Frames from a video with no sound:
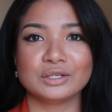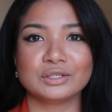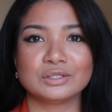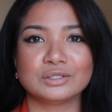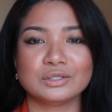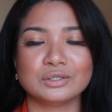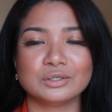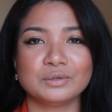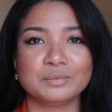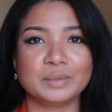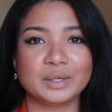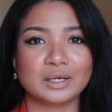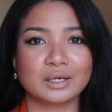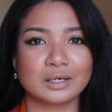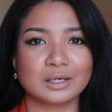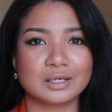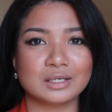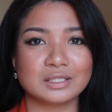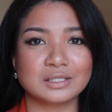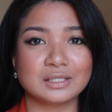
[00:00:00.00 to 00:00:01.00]
too,
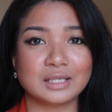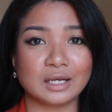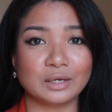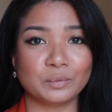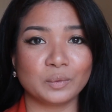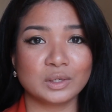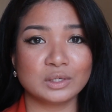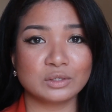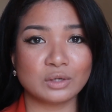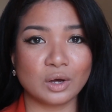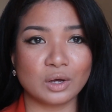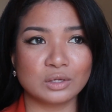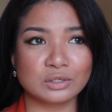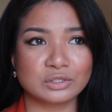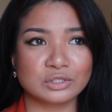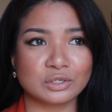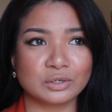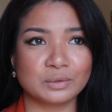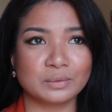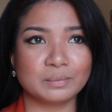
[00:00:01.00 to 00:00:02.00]
because that was
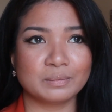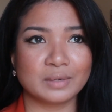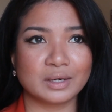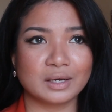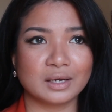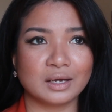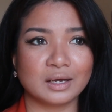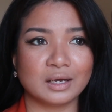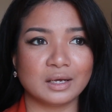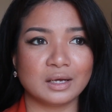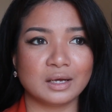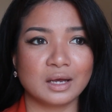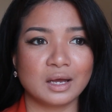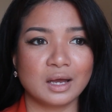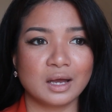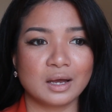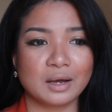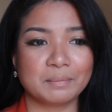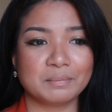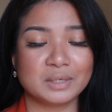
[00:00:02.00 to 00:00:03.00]
also my
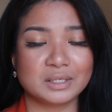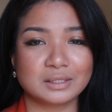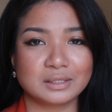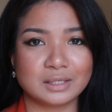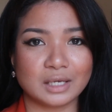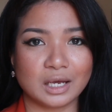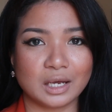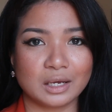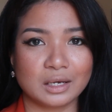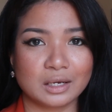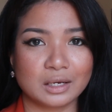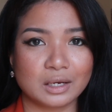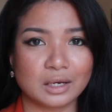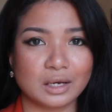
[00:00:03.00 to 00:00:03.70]
mistake